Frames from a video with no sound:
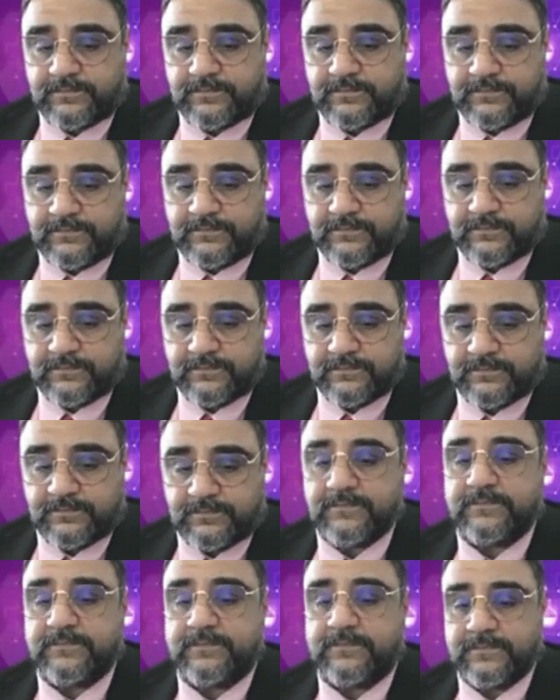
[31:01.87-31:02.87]

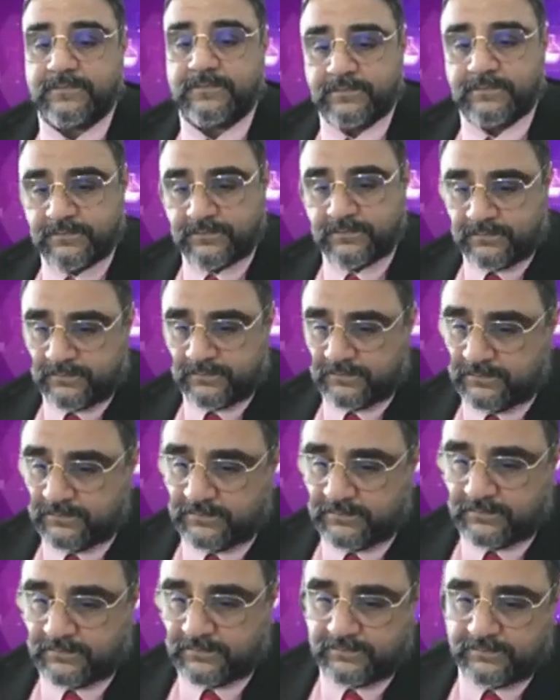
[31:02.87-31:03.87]

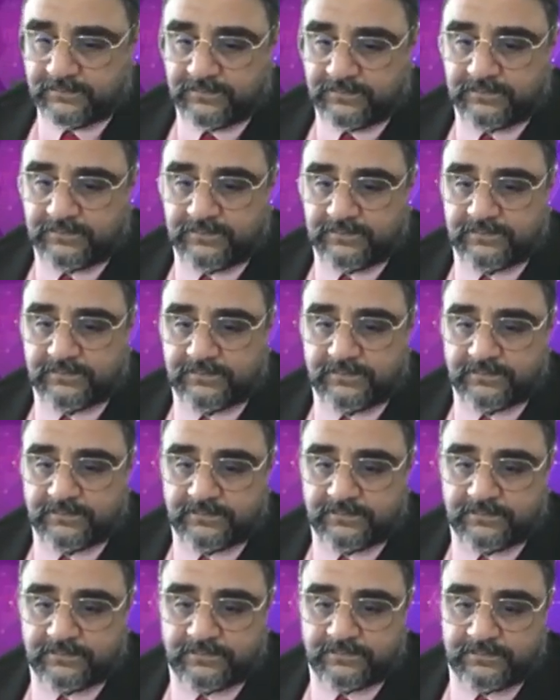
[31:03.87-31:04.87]

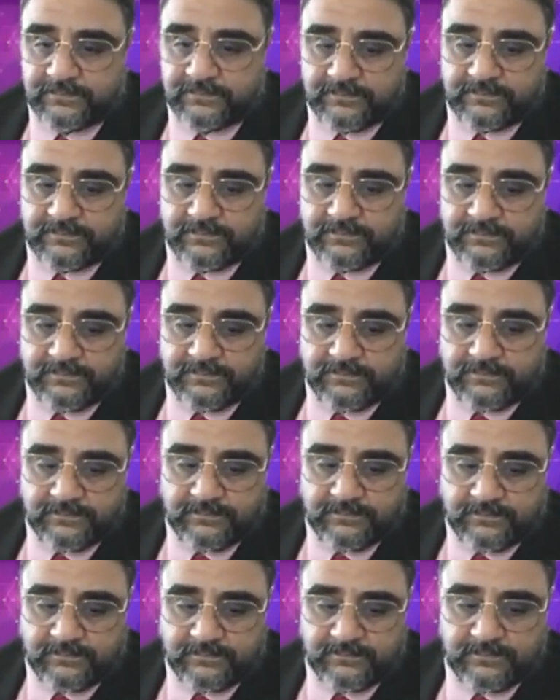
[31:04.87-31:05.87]

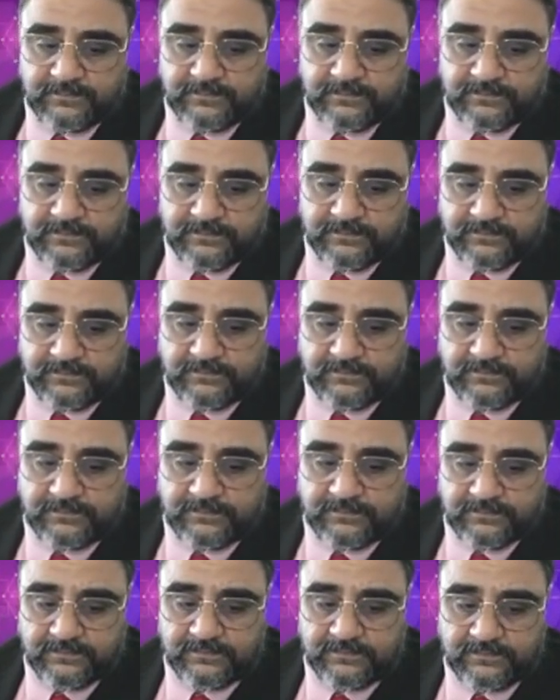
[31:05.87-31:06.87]

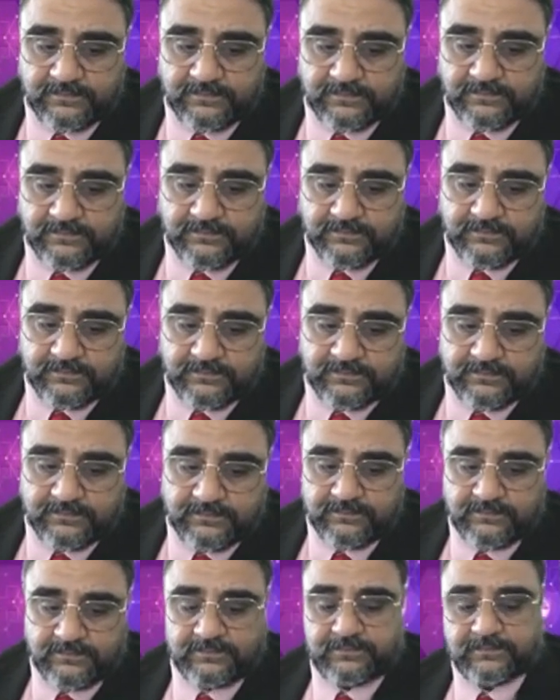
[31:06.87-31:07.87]

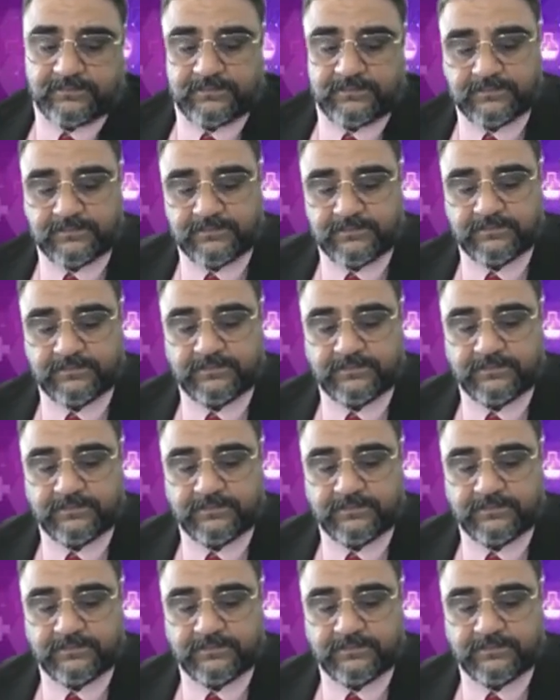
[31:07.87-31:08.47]
The person shown says nothing.